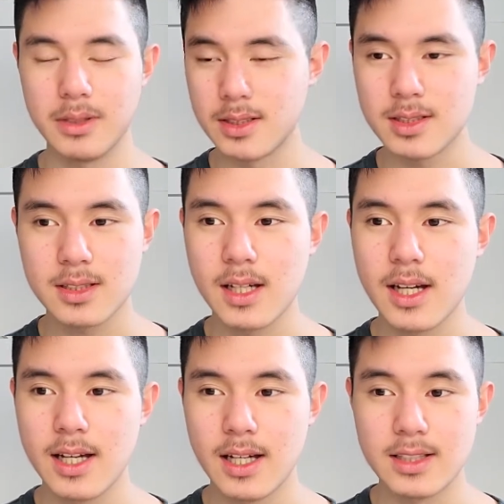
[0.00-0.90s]
It's
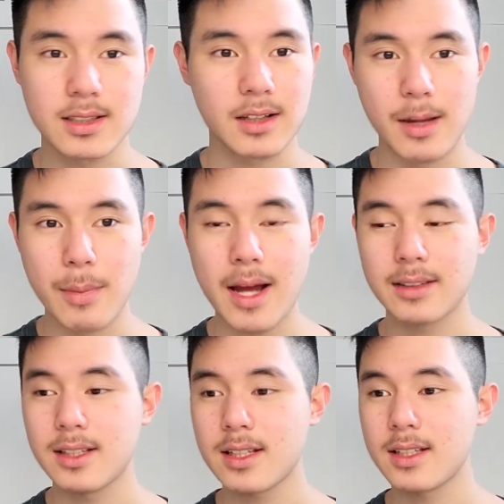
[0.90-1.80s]

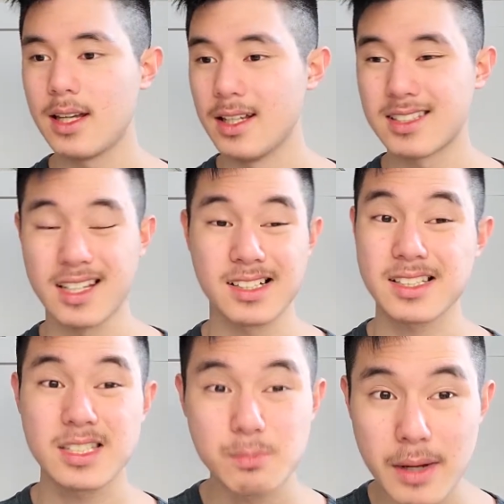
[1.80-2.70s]
climactic, it's
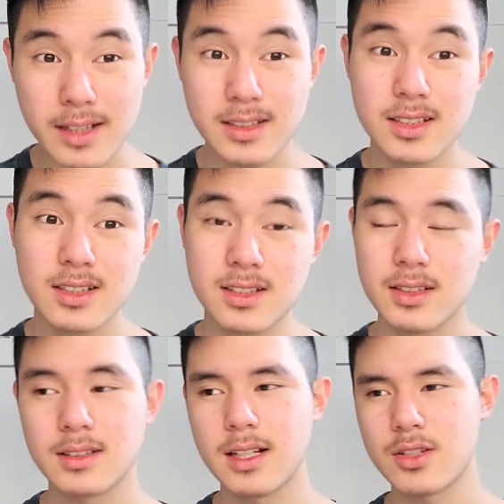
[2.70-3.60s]
unexpected.
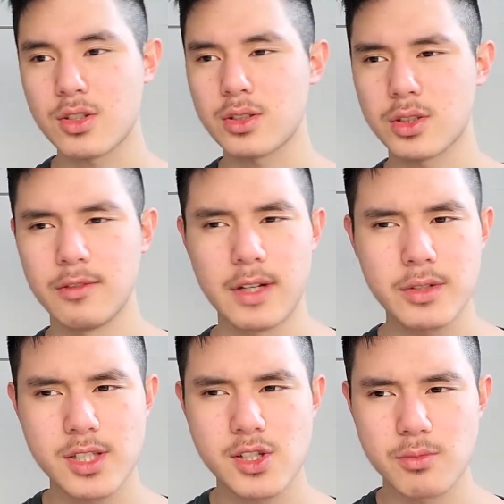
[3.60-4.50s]
There's also a
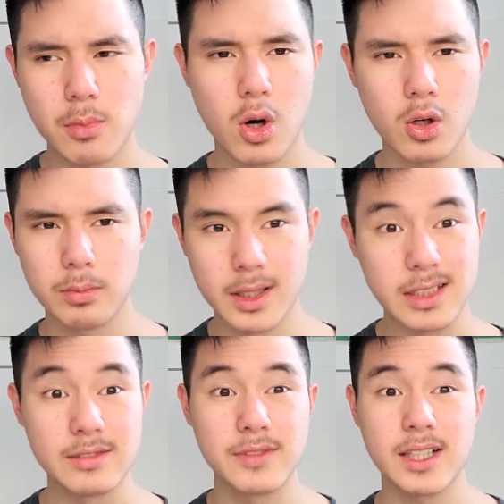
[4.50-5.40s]
very small but
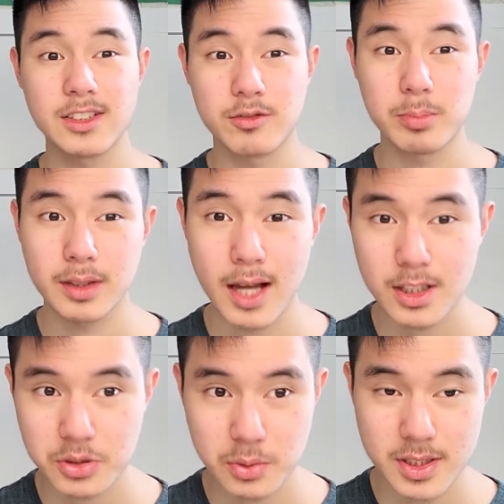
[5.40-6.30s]
effective
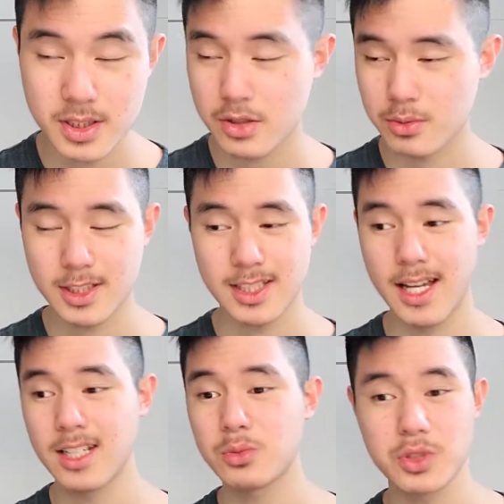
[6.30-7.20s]
plot twist towards the
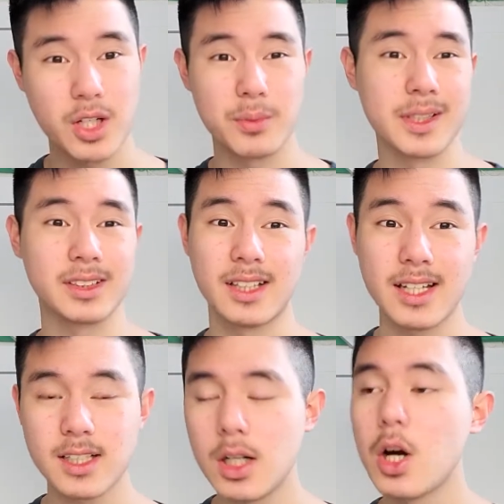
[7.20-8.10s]
end, which I really
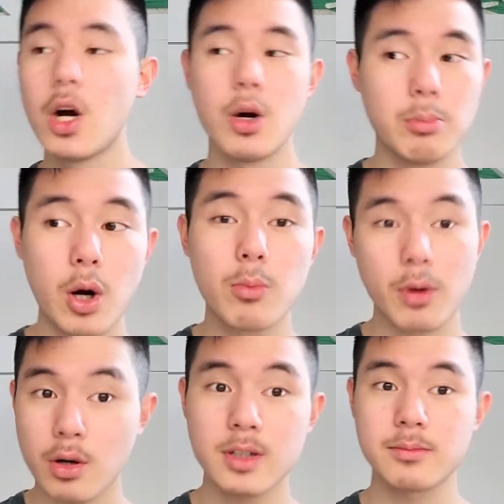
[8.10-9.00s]
like. Bo
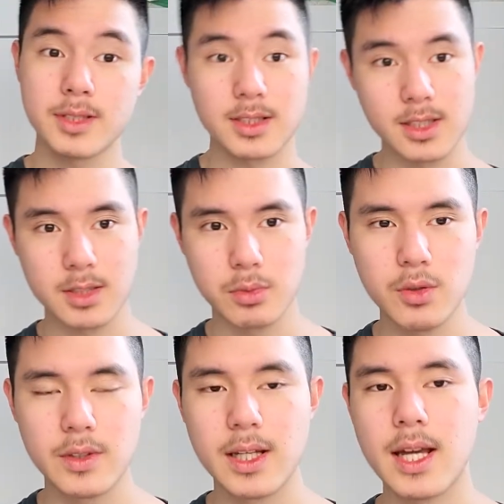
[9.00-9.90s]
Burnham is in this
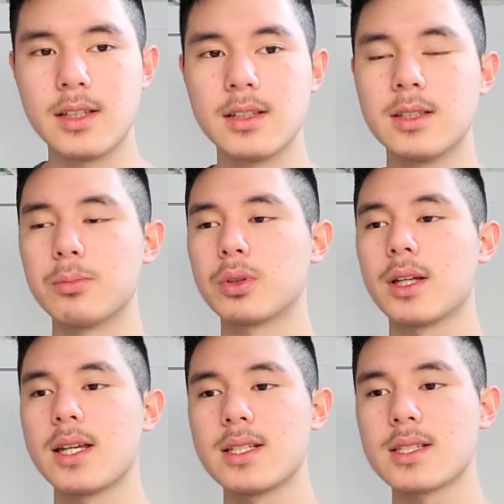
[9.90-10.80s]
movie, and he
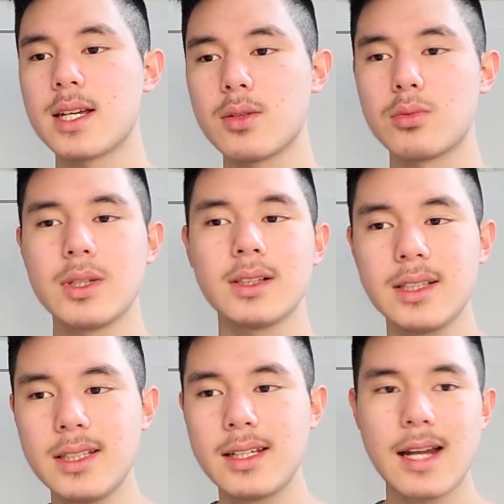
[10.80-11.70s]
plays a
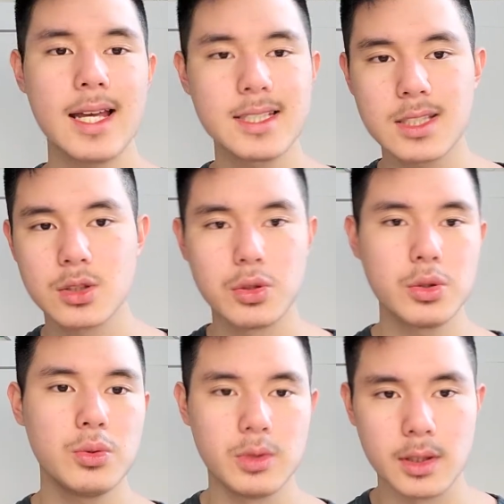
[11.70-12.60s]
really nice
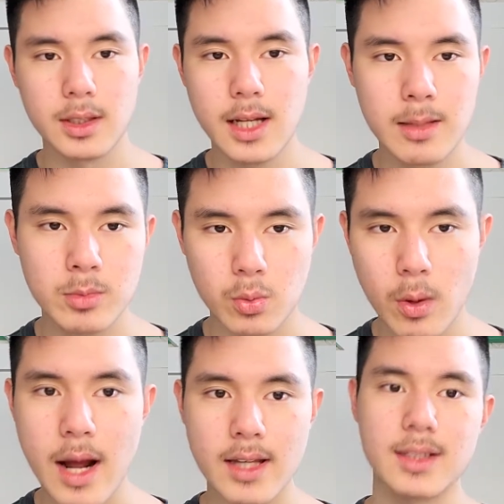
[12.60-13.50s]
dude named
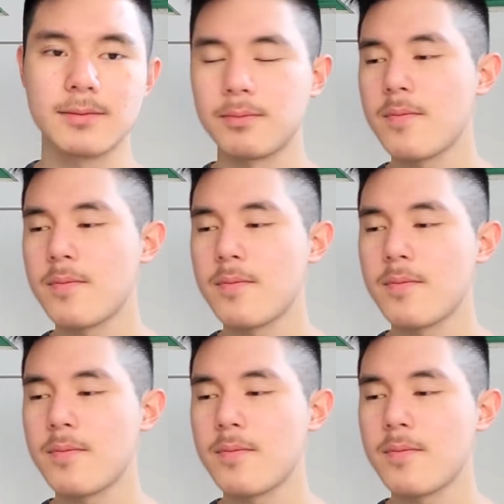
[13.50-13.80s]
Ryan.